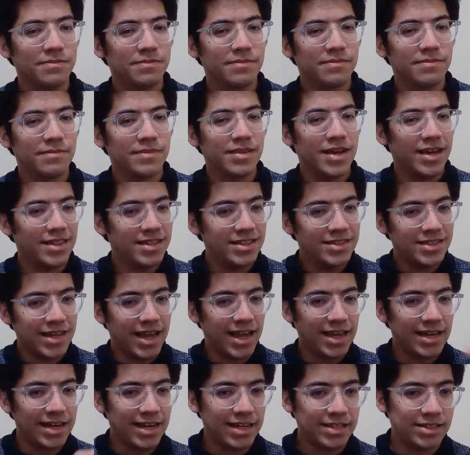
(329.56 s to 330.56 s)
And this
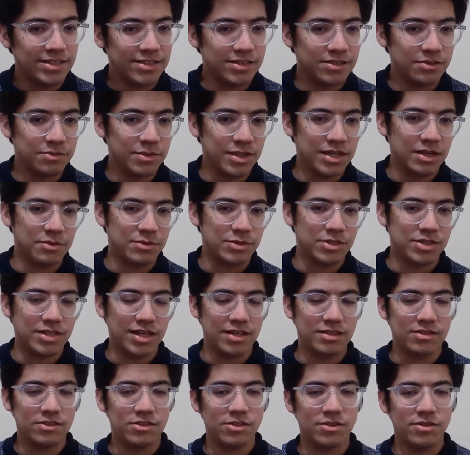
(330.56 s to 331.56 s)
highlights what I was
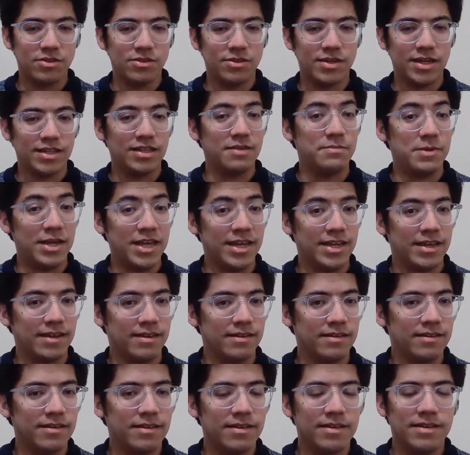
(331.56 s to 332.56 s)
telling you at the beginning,
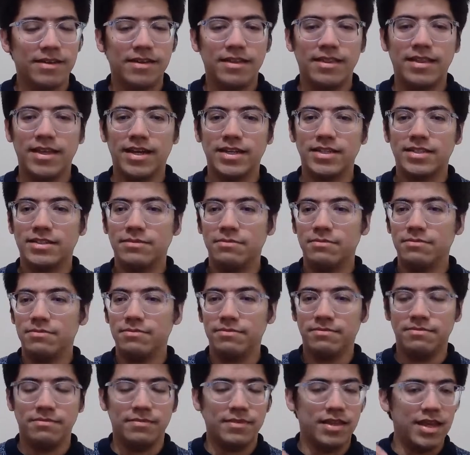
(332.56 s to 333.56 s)
that
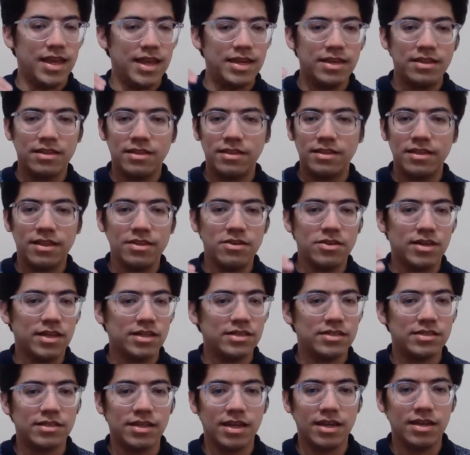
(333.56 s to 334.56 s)
anything that you can
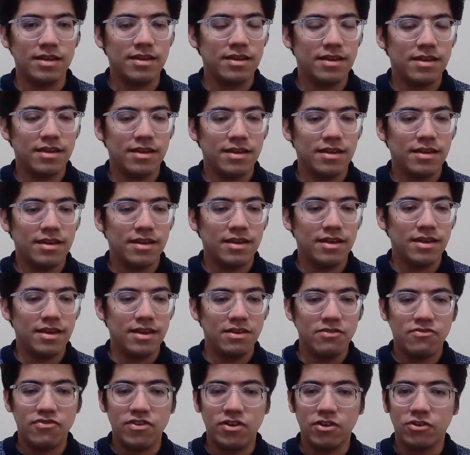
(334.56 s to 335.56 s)
say in
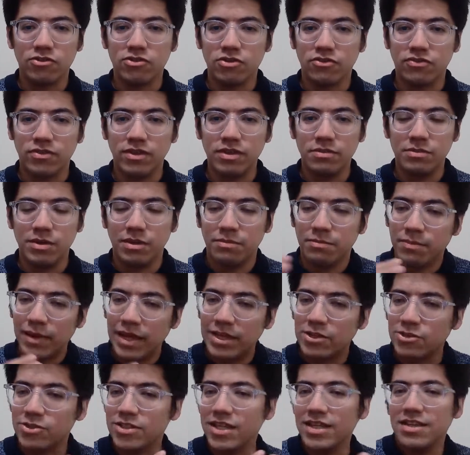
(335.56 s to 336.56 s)
philosophy, well,
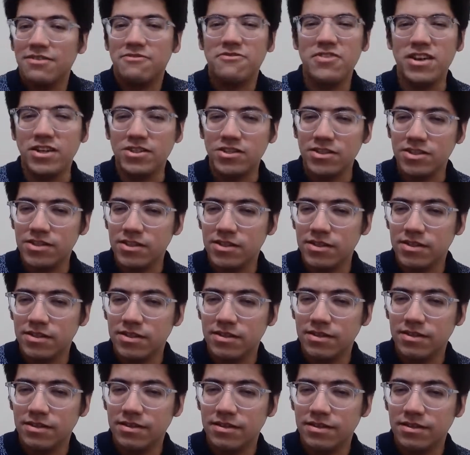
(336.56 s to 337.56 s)
Plato said it first.
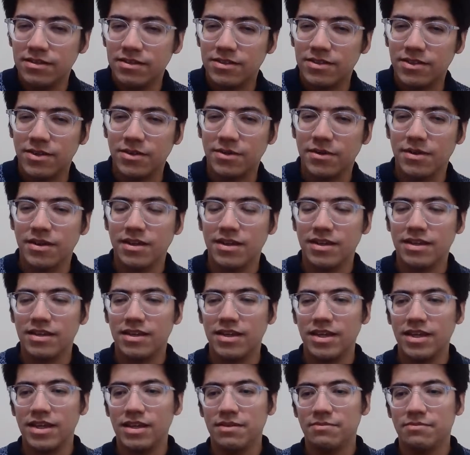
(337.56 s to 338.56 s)
So
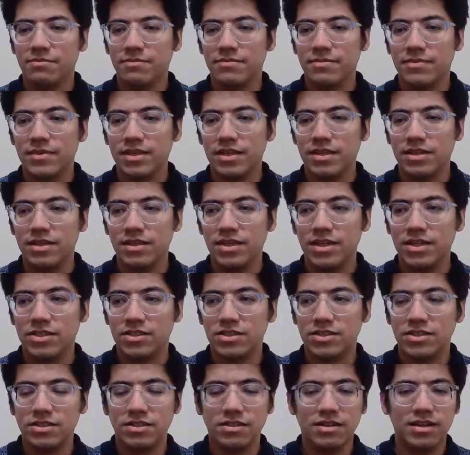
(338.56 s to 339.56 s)
he
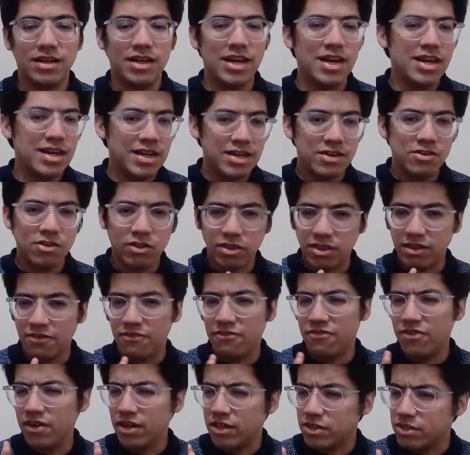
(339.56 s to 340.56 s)
is clearly not the
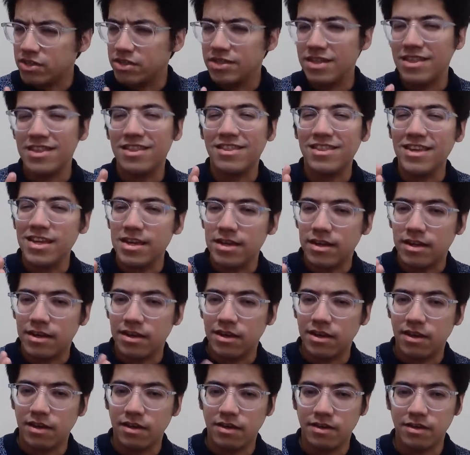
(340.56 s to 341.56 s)
first
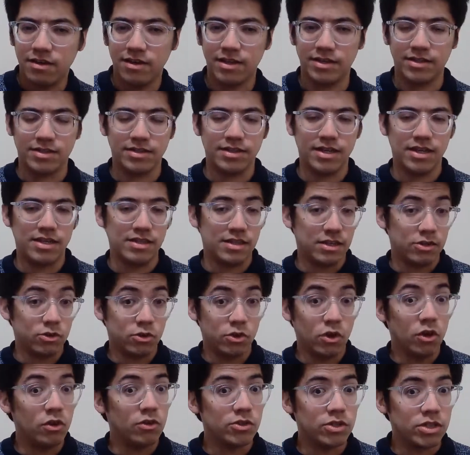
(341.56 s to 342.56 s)
thinker, let's say, in the
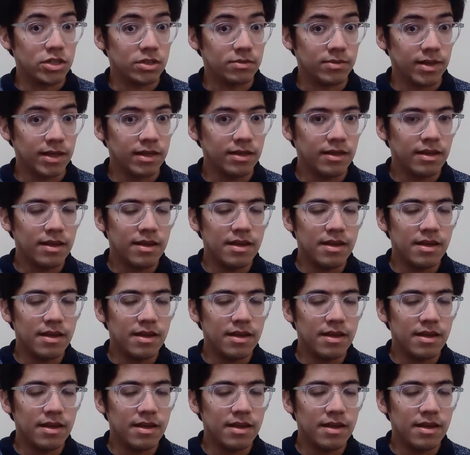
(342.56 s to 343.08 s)
chronology, right?